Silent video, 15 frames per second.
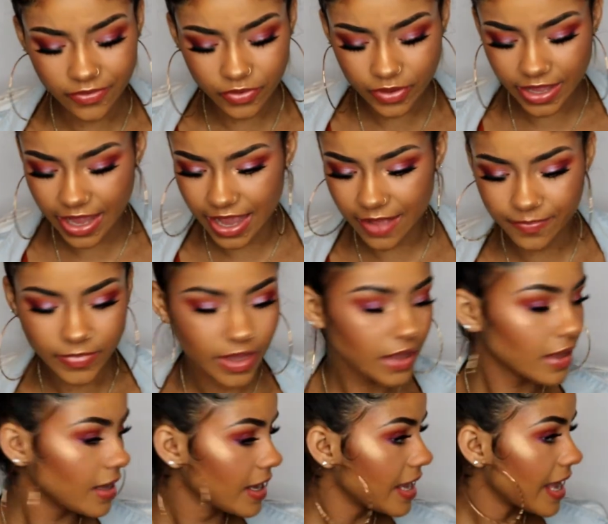if you can't
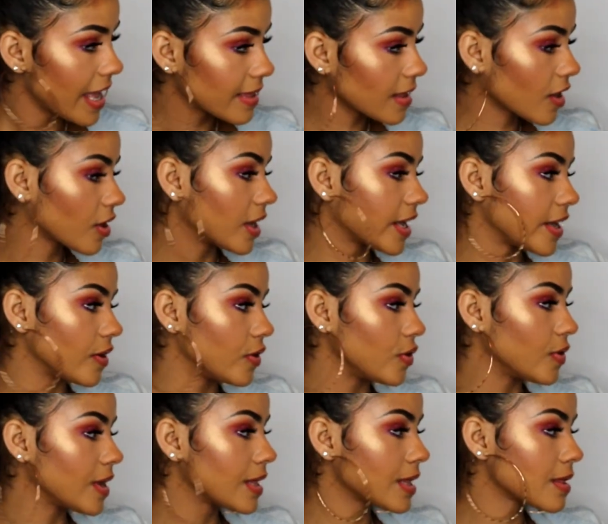it's not gonna kill
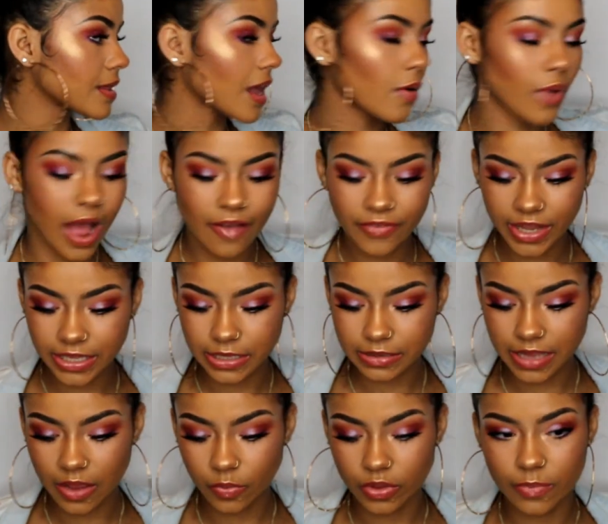you this is not i feel like this is
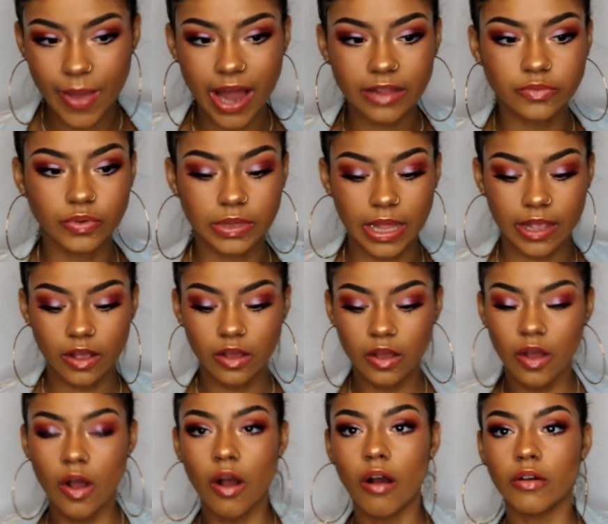not one of the palettes where it's like
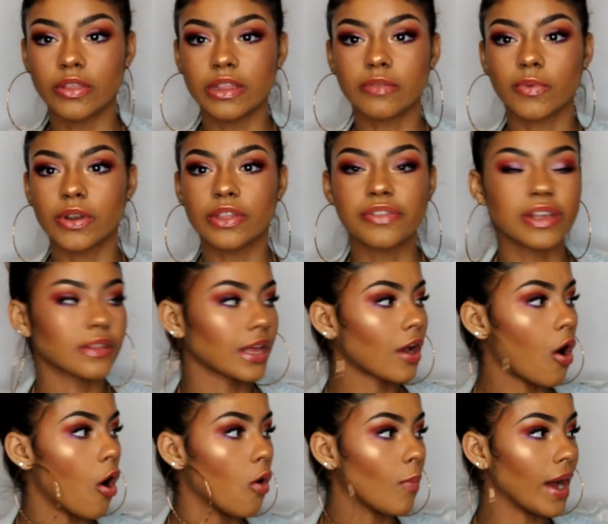this one is saying like
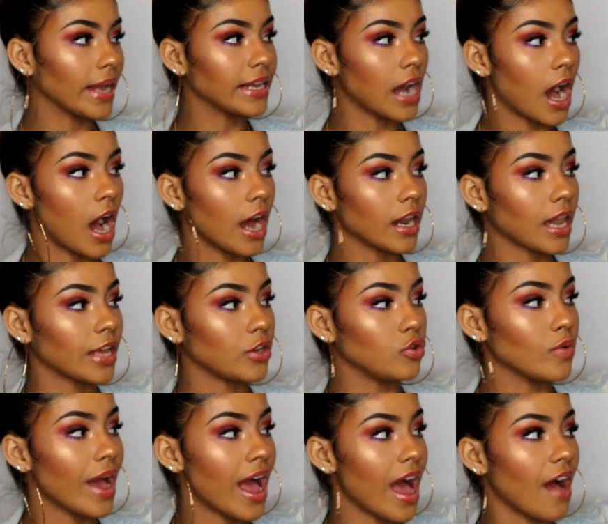oh my god like
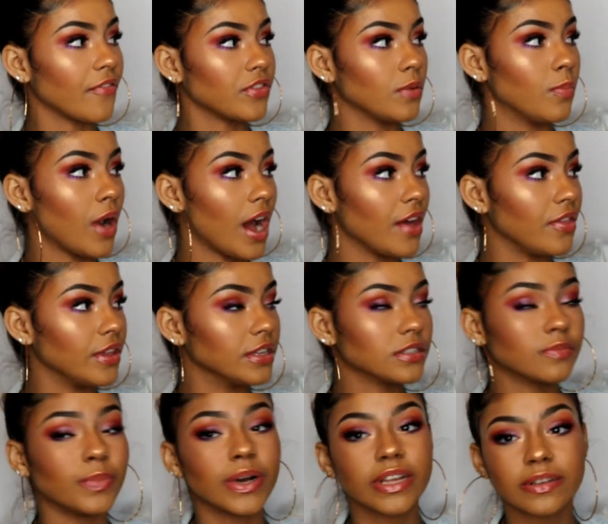you have to buy this
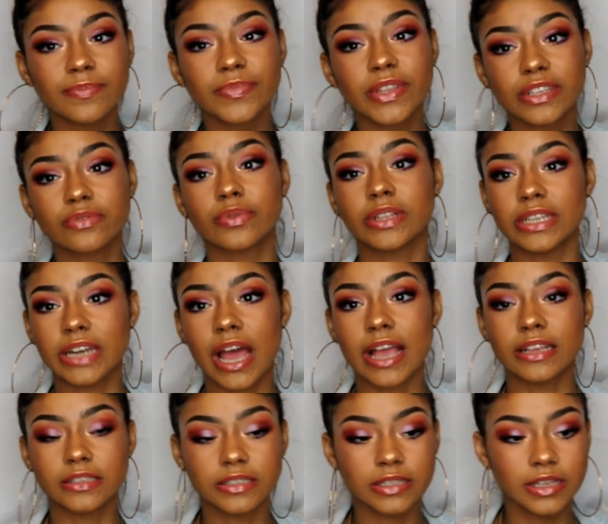but it's really
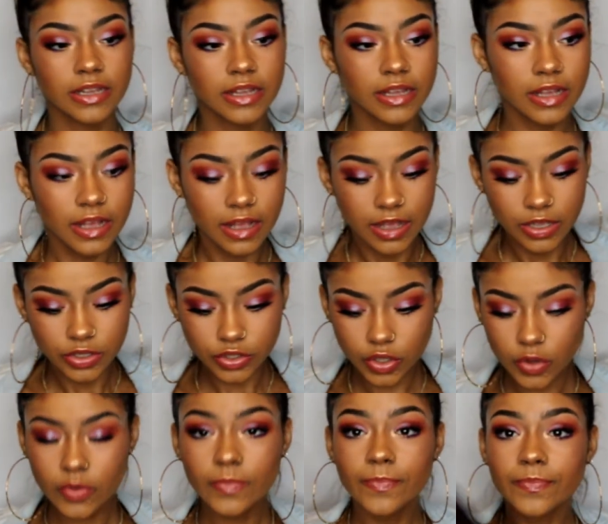nice
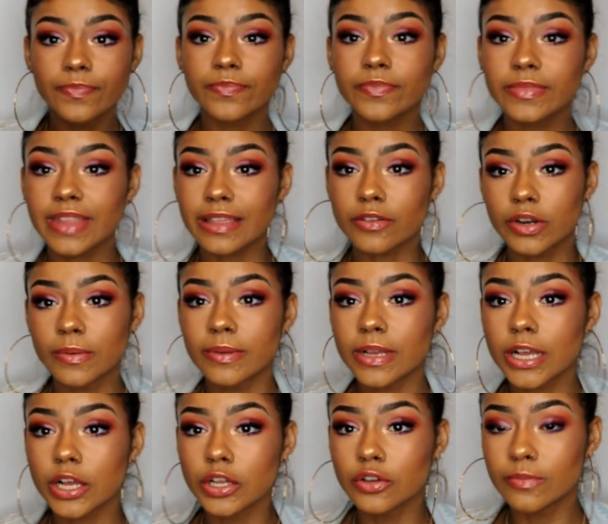so that's gonna
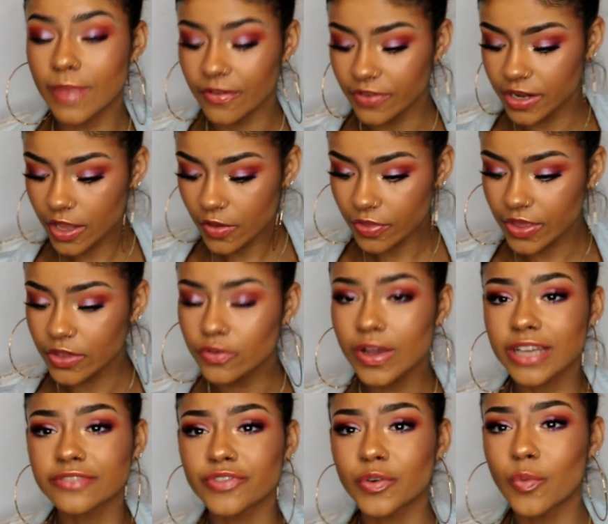conclude my video thank you
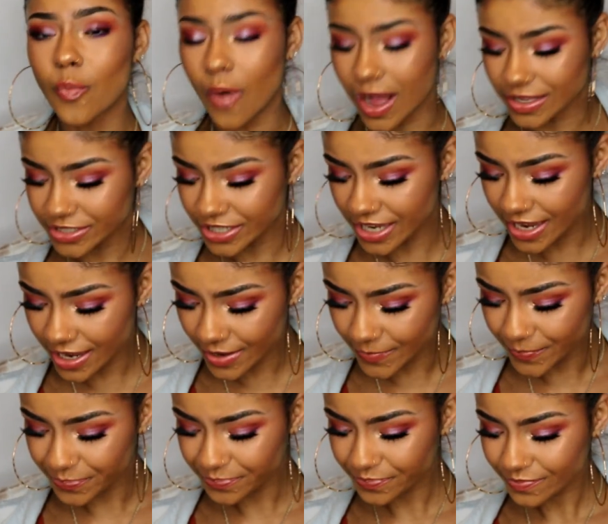guys for watching
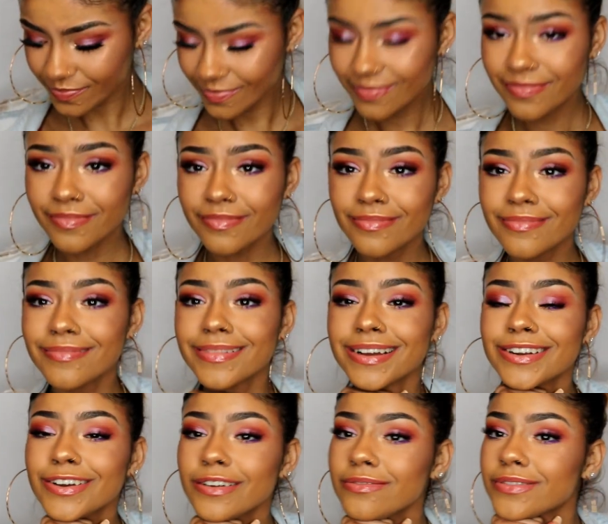
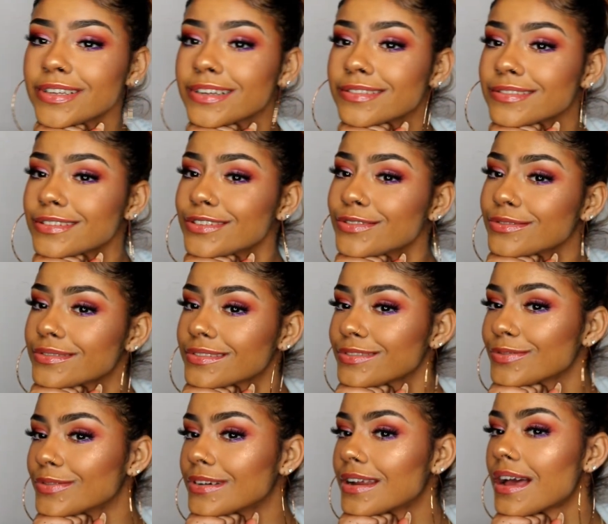and hopefully i'll see you
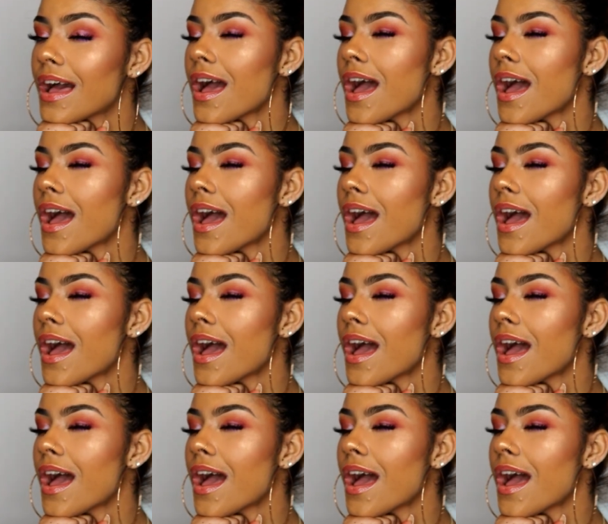soon